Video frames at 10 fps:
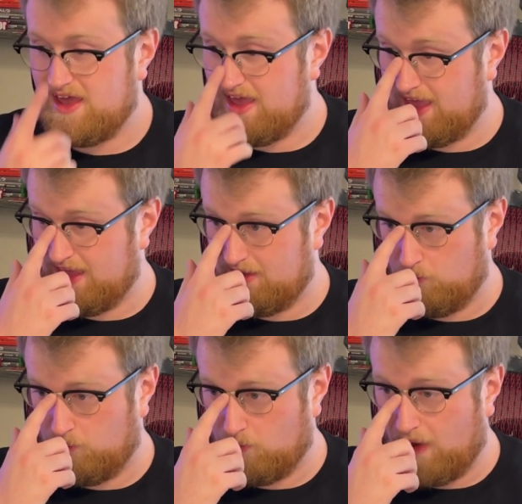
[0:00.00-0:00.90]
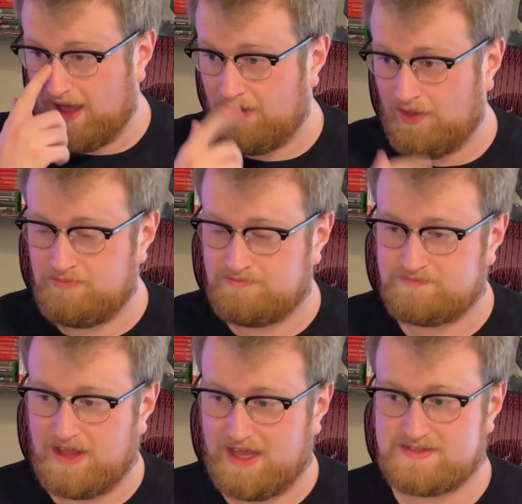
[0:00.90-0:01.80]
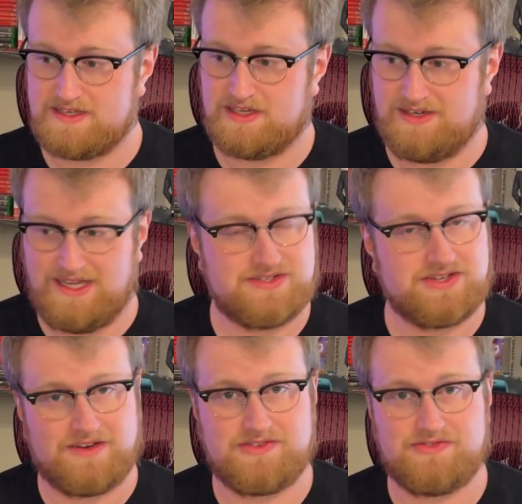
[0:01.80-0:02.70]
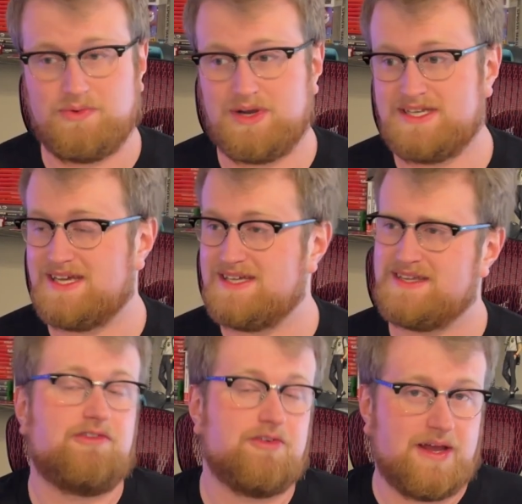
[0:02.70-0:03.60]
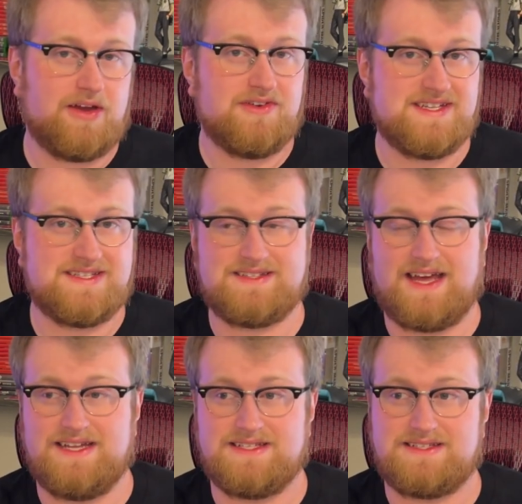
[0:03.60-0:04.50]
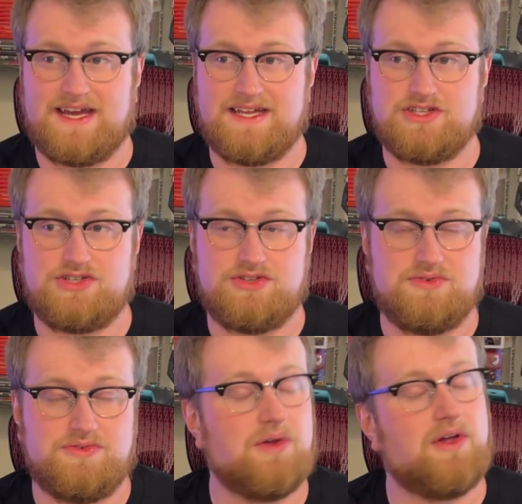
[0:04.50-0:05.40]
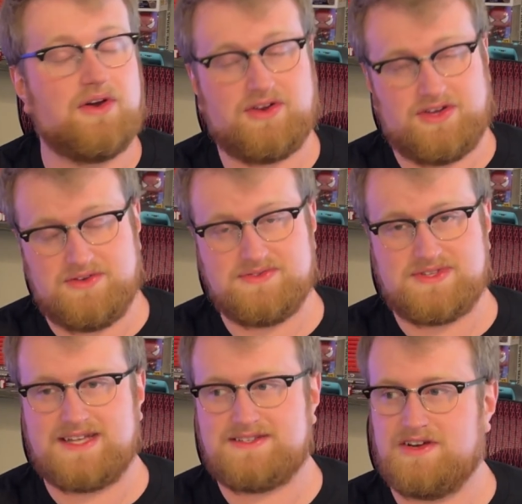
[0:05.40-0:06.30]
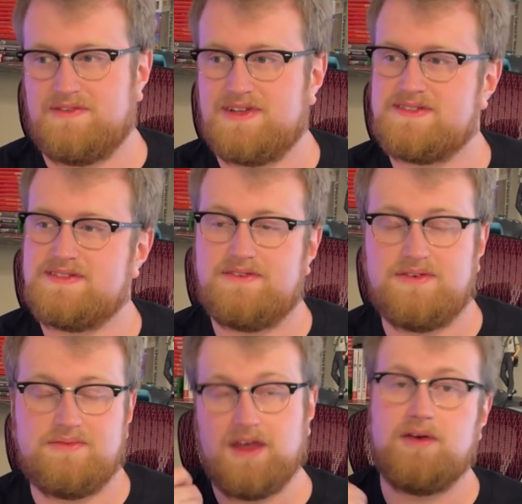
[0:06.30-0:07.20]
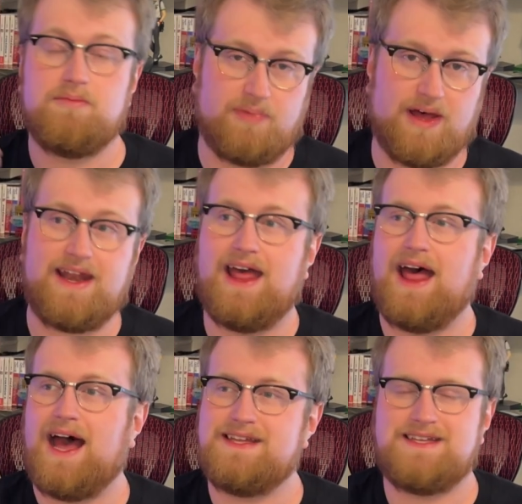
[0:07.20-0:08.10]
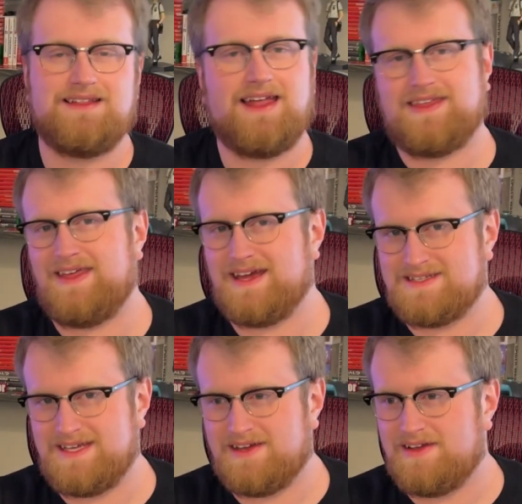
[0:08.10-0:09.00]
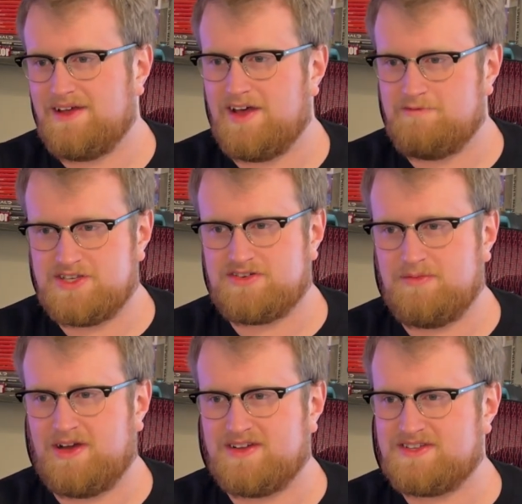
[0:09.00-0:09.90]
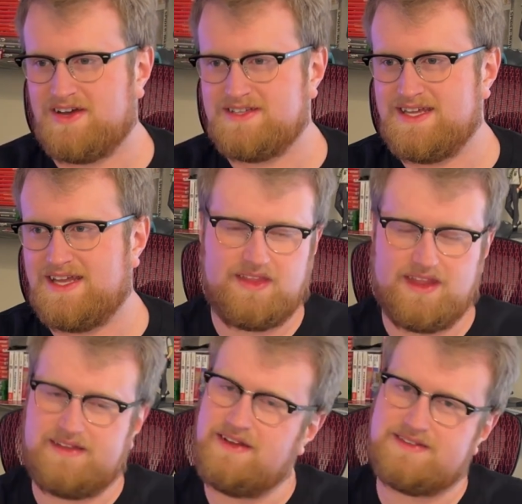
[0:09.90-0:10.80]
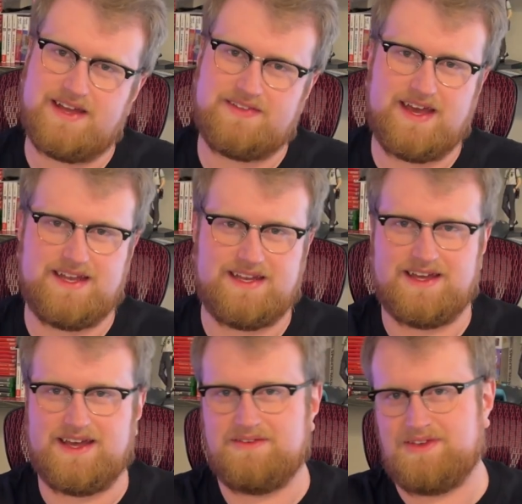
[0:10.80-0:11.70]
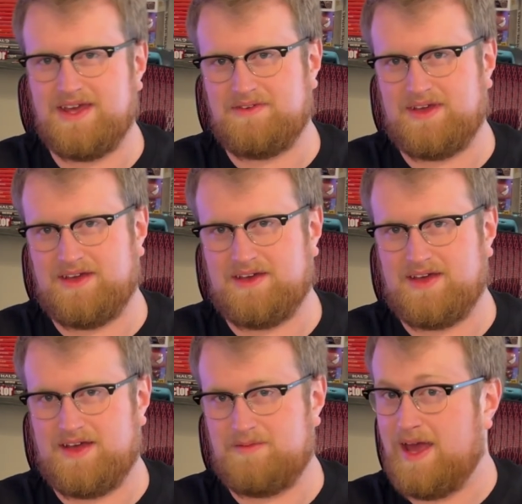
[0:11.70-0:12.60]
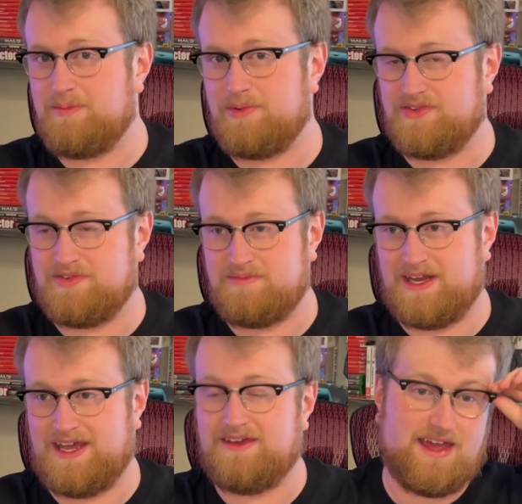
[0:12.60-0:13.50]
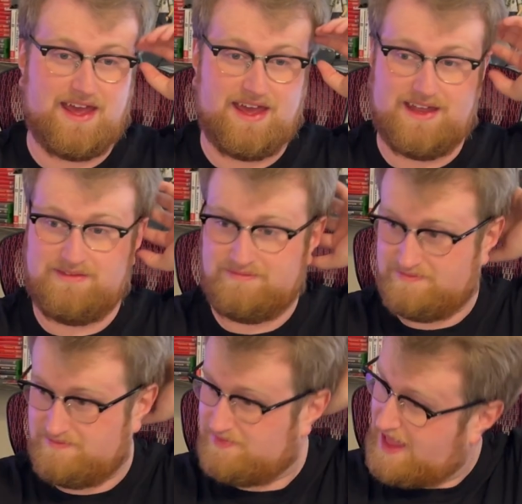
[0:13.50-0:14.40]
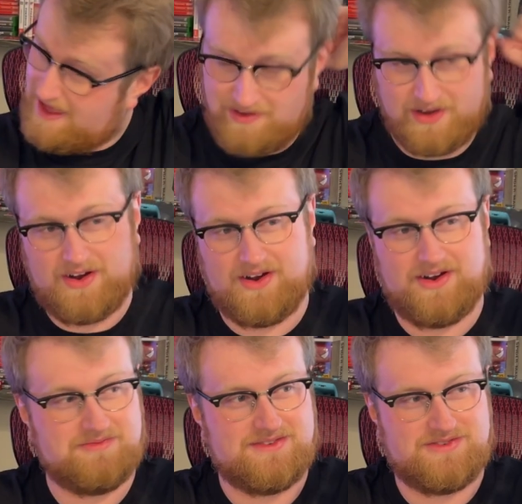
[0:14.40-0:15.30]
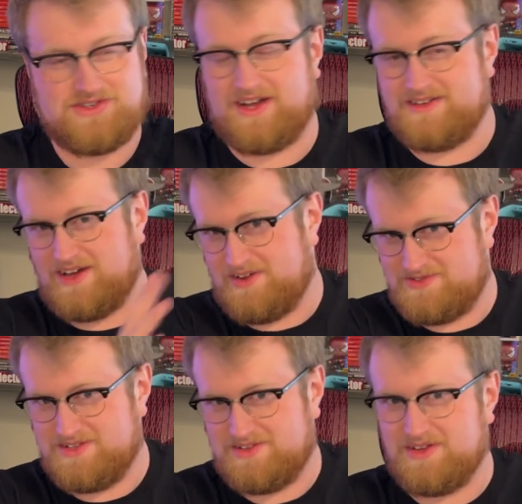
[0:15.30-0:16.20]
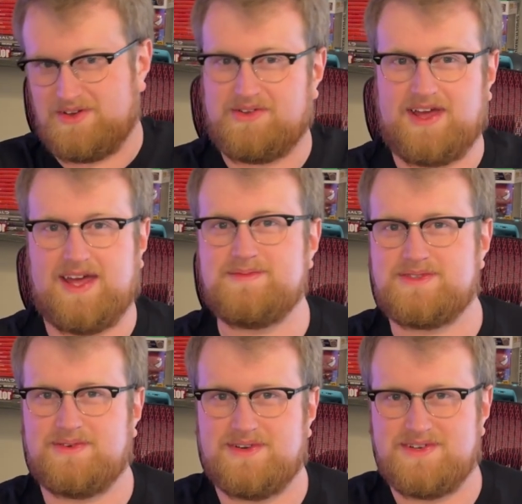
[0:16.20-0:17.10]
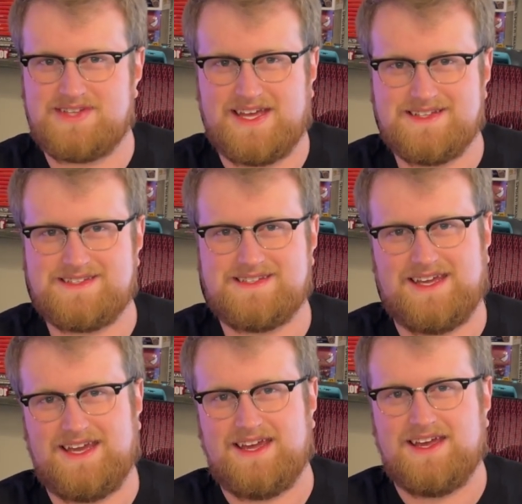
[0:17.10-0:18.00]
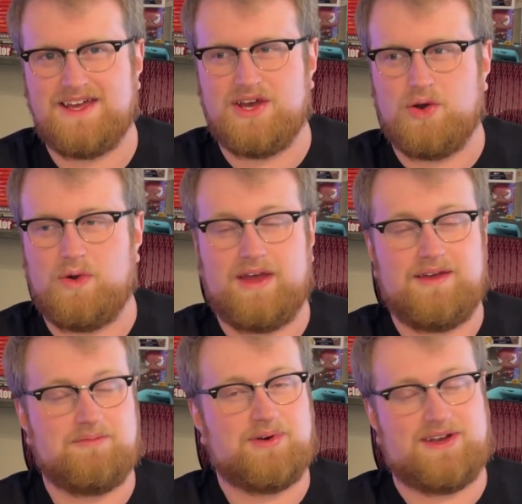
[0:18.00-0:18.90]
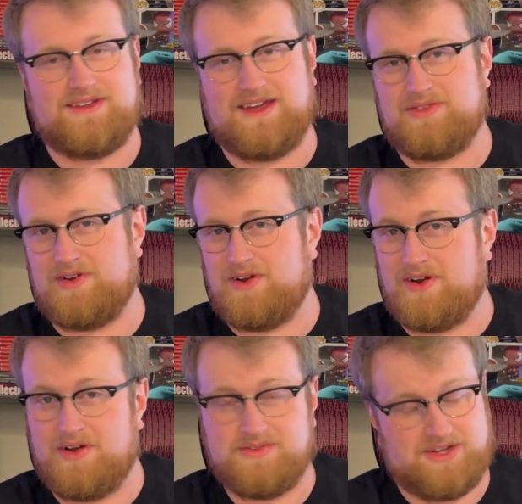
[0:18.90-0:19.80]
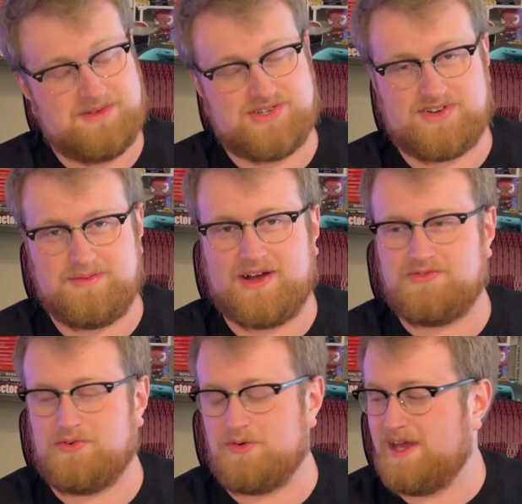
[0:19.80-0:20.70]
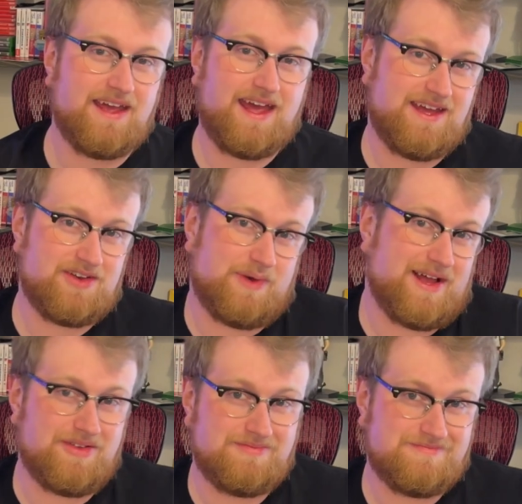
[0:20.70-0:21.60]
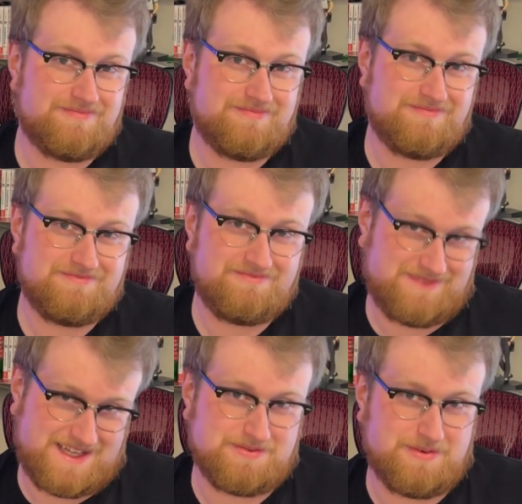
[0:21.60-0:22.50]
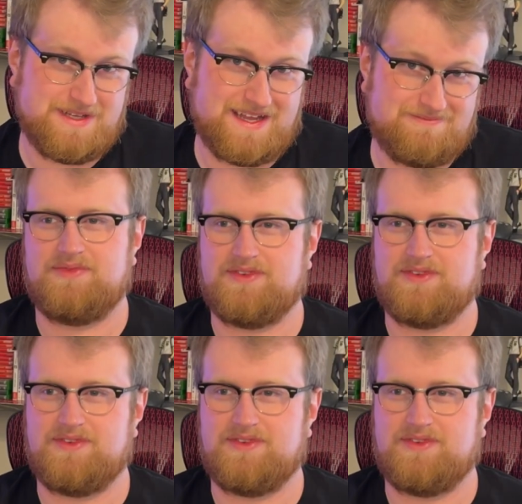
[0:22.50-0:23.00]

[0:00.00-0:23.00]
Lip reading: And while it's a neat service for what it does, for my own reasons, I decided to no longer use that service. But I did like the idea of mystery box content. I tossed out the idea of giving April some money and having her jaunt off to the local game stores and put together her own little mystery box for me. And well, that's what we did.